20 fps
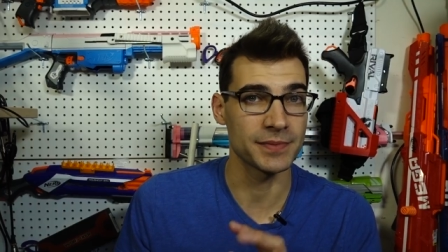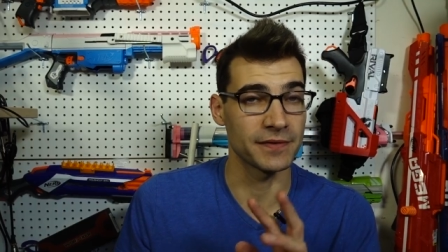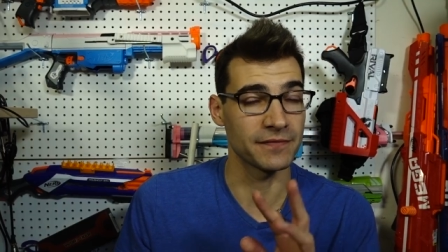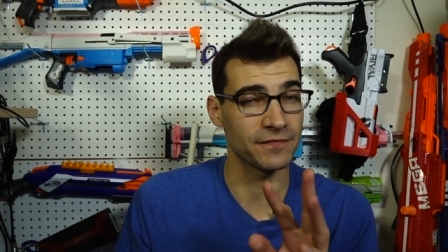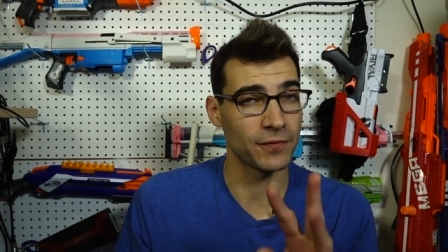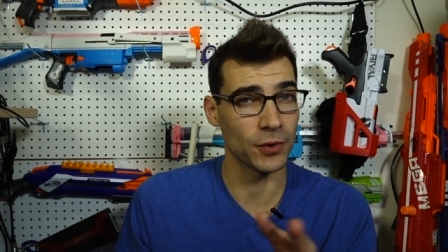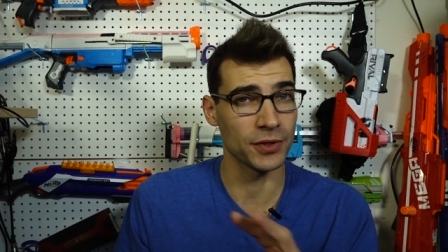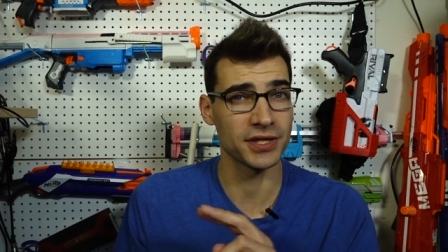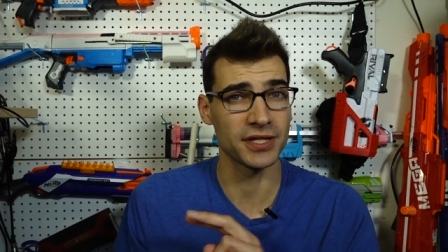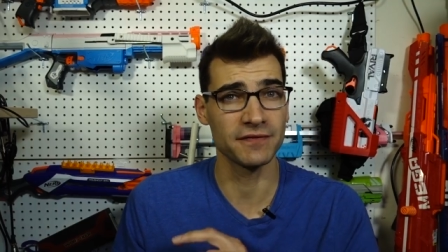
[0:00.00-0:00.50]
but
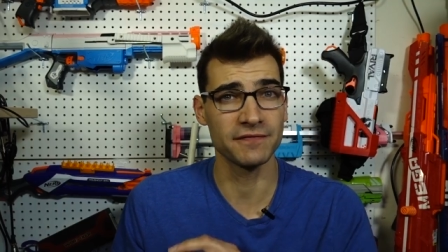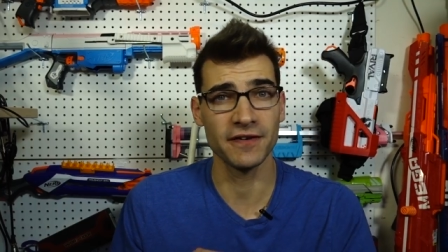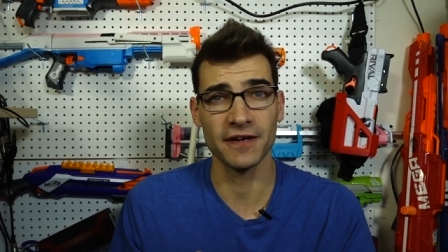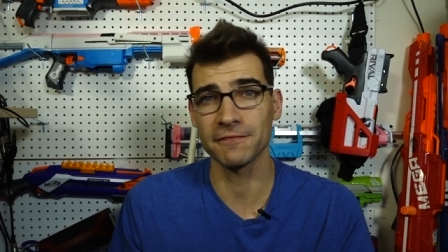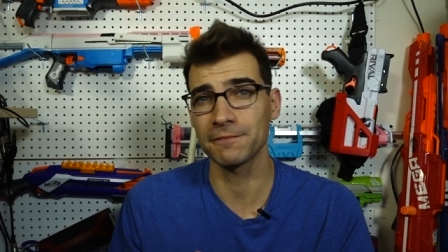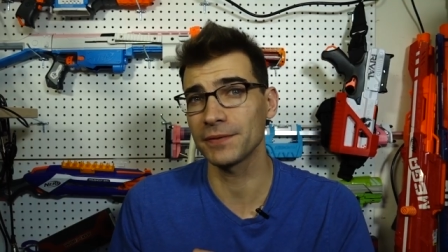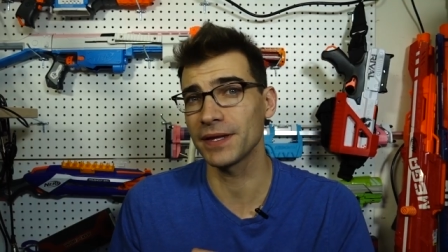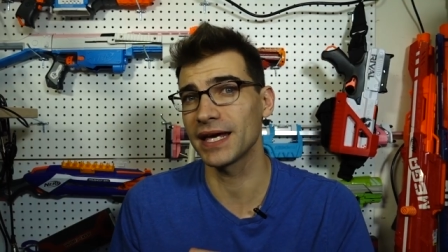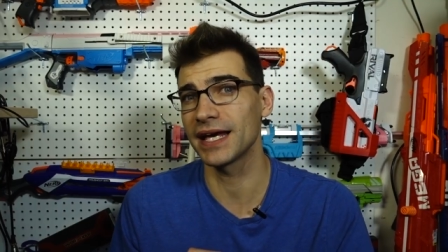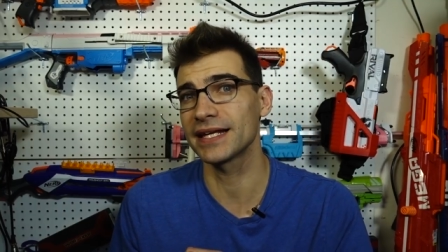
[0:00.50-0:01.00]
fourth and
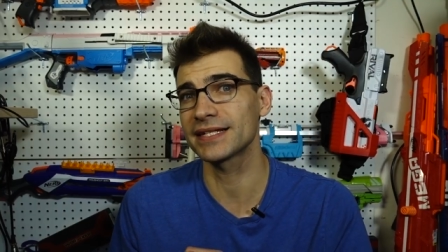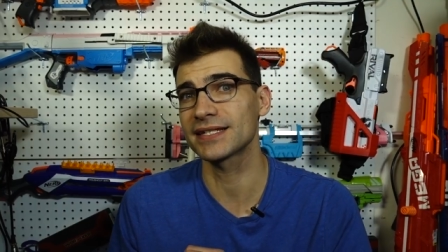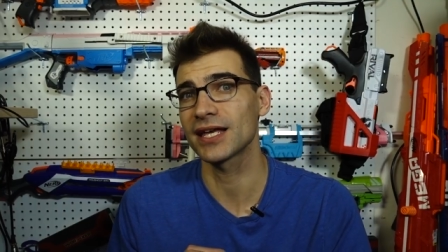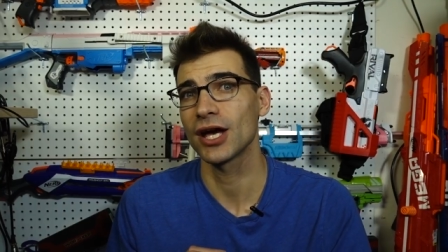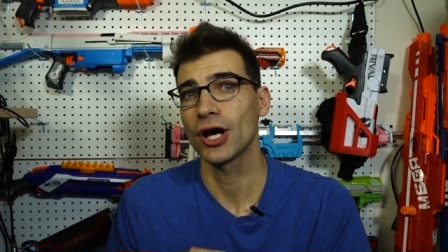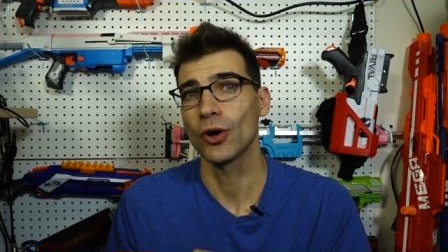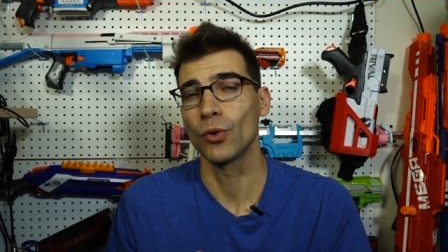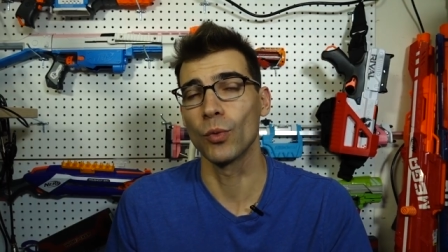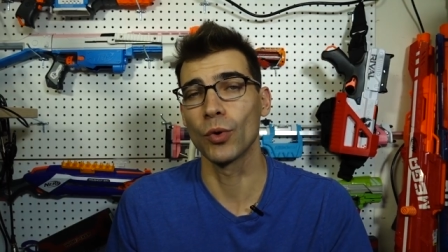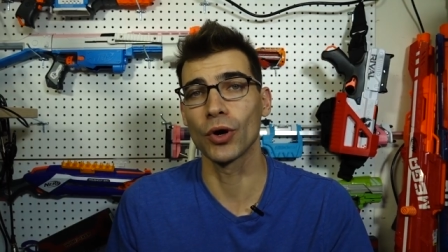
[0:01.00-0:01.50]
fifth place
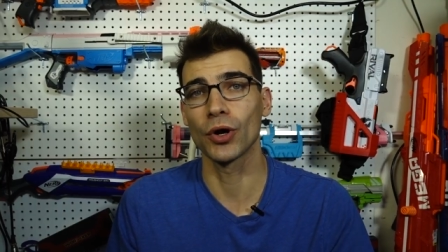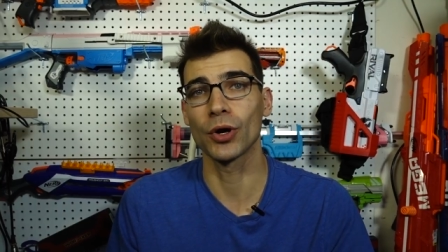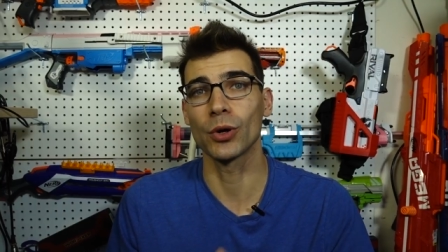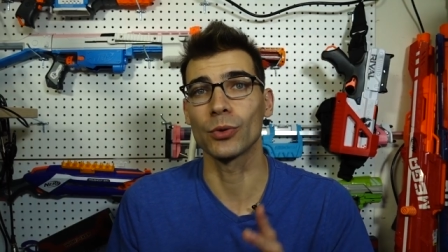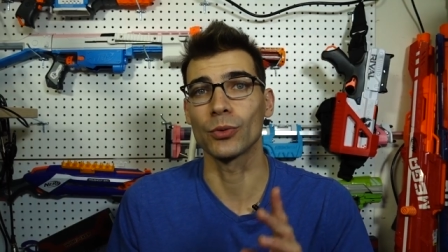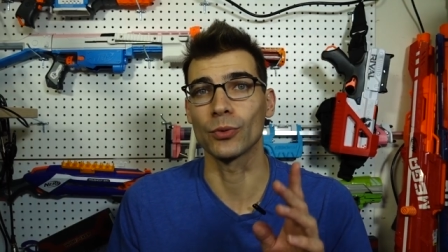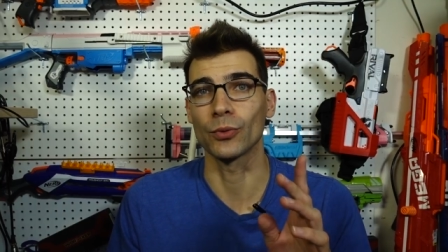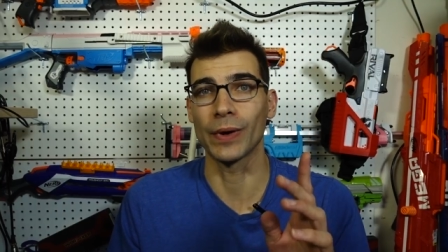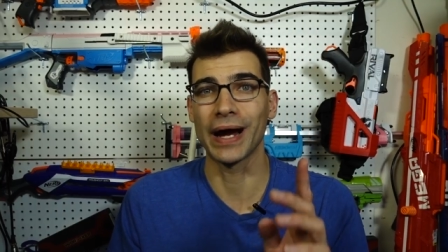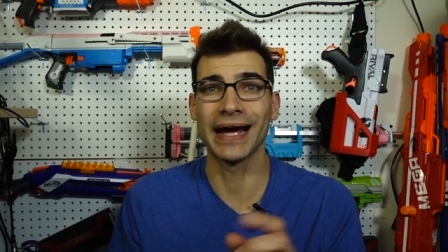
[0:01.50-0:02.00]
were
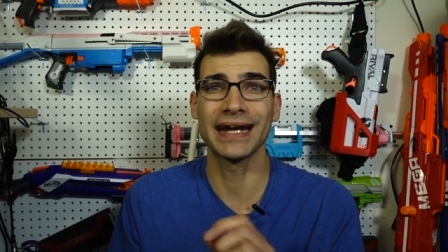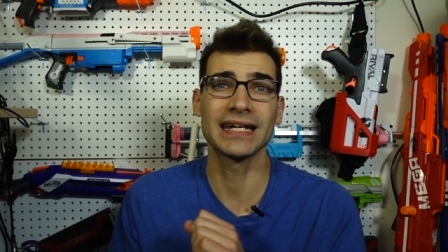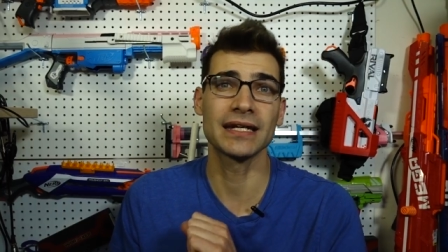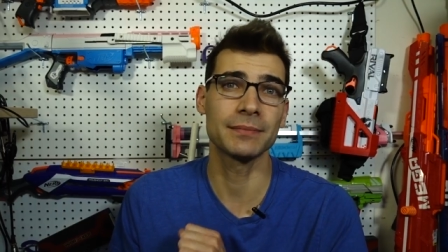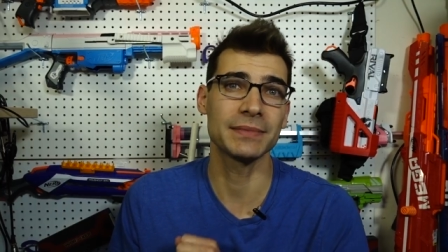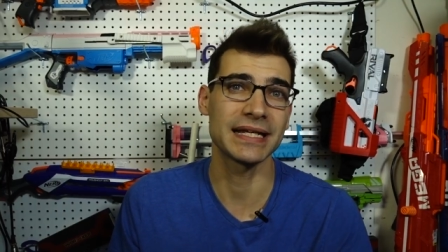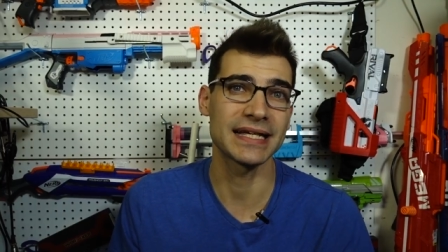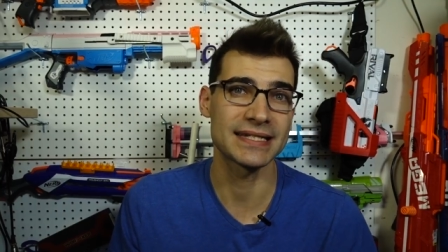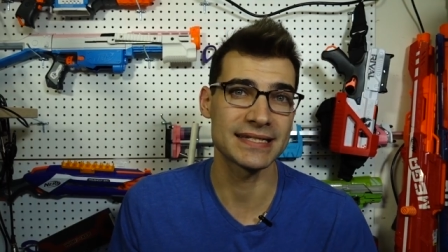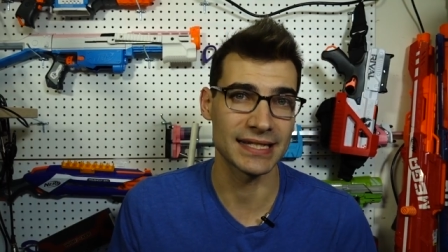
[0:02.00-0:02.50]

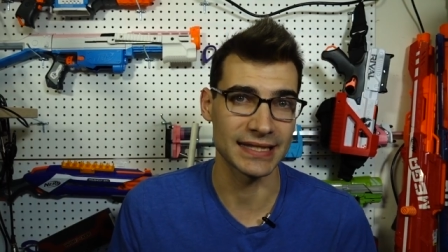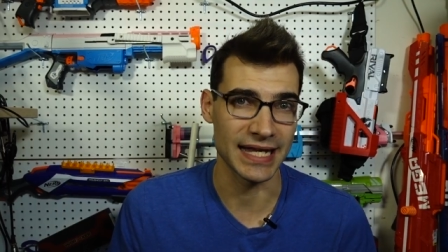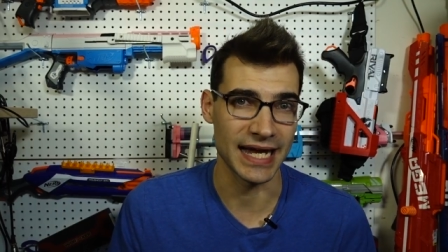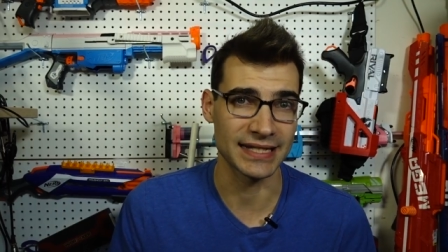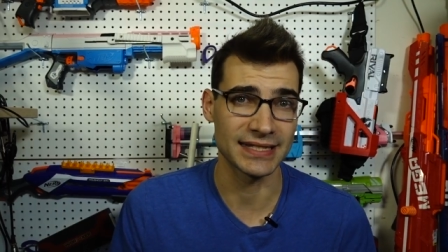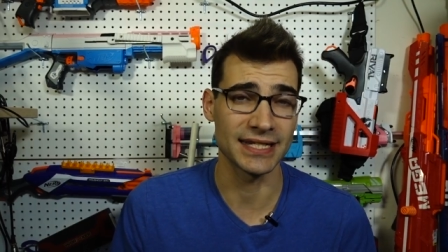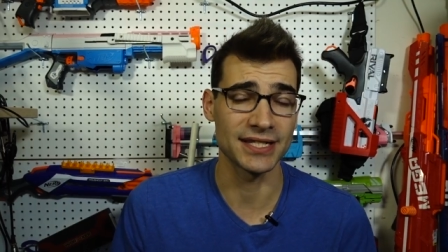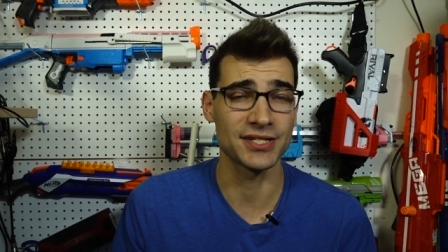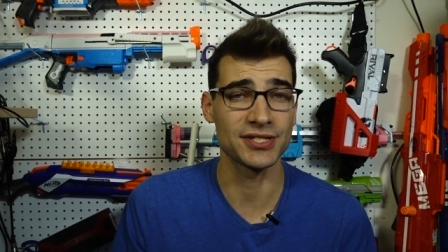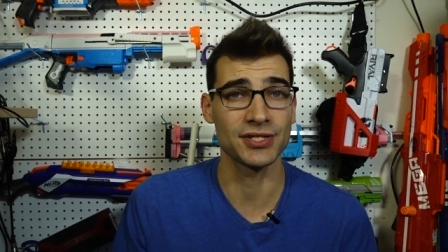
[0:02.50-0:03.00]
randomly
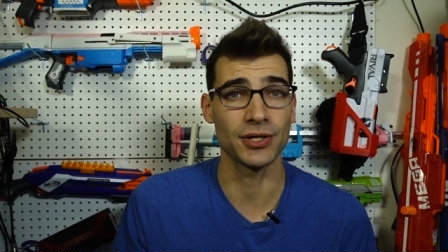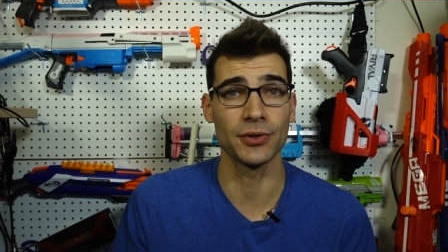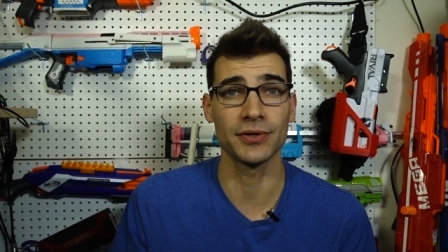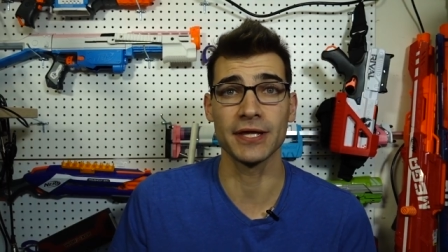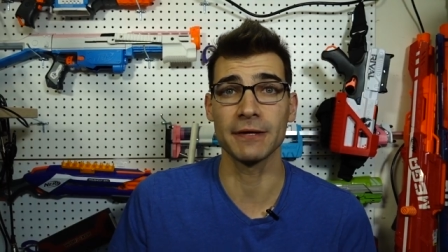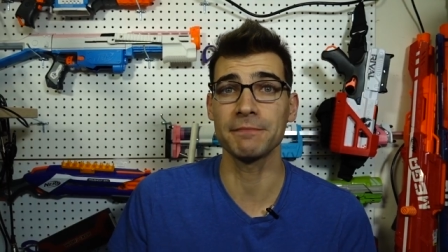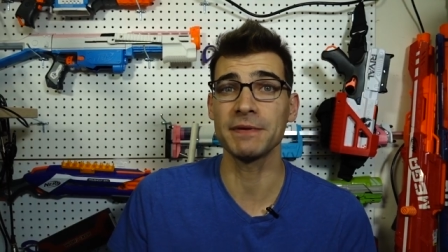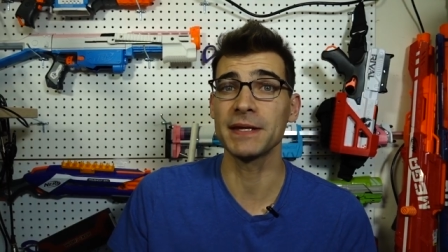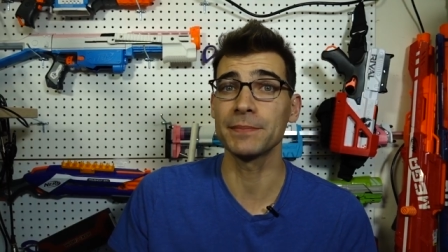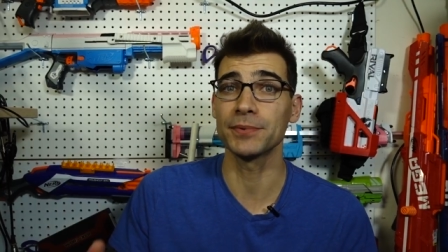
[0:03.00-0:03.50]
selected so
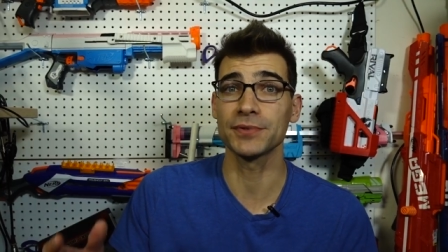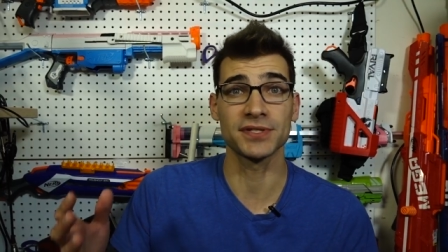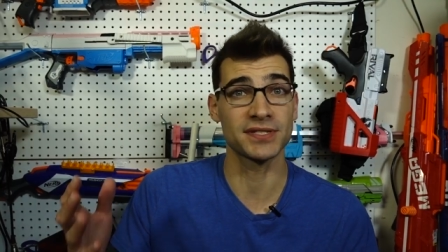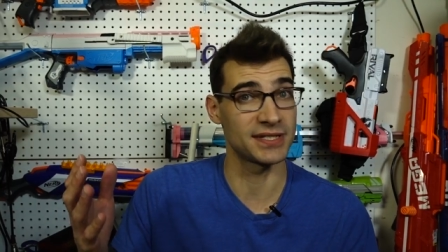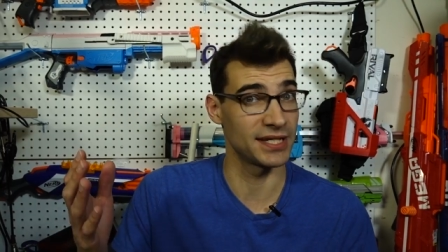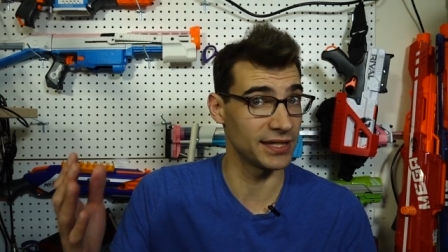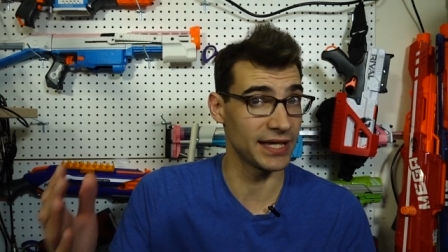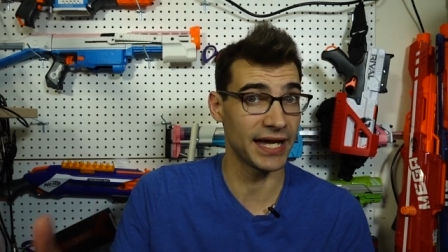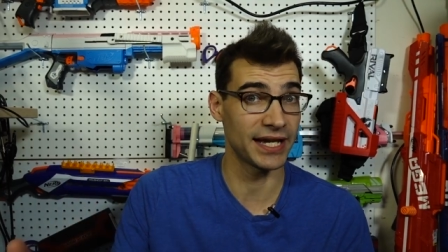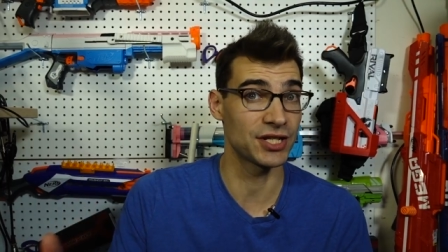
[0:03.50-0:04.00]
that people
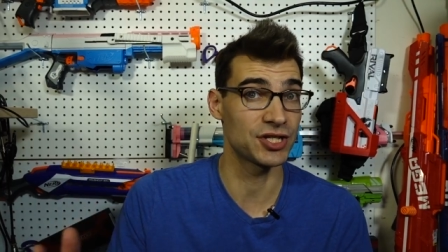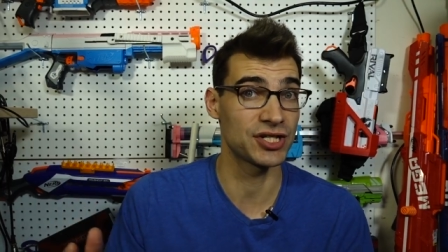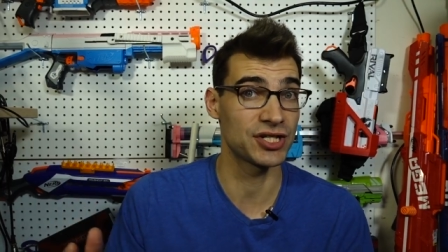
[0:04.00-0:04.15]
still had